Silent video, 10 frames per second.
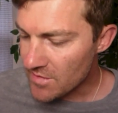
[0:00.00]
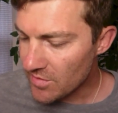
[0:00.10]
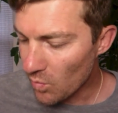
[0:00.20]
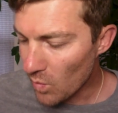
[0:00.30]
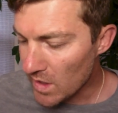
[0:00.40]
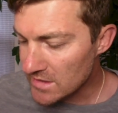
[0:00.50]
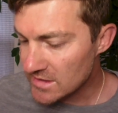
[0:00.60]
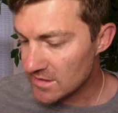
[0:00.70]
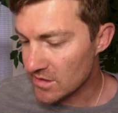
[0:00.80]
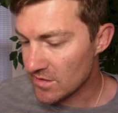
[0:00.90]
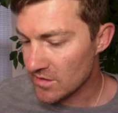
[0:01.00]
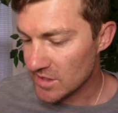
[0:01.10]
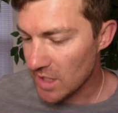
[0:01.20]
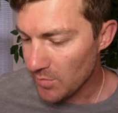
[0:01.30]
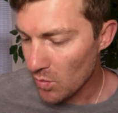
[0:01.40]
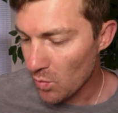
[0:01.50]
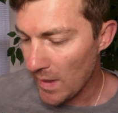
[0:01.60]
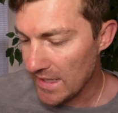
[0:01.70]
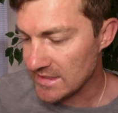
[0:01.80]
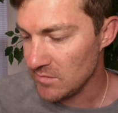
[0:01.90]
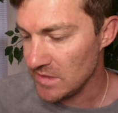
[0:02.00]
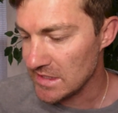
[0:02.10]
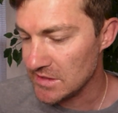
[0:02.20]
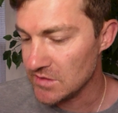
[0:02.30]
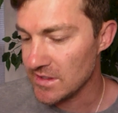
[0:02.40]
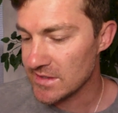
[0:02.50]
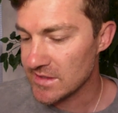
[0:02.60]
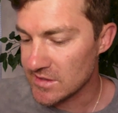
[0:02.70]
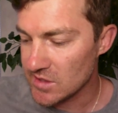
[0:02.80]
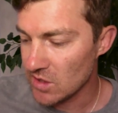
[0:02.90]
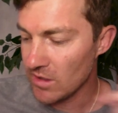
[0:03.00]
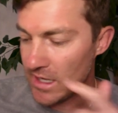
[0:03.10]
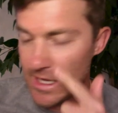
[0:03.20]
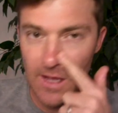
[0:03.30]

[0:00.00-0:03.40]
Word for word: The ones there, there's a couple ways that we can do this, and so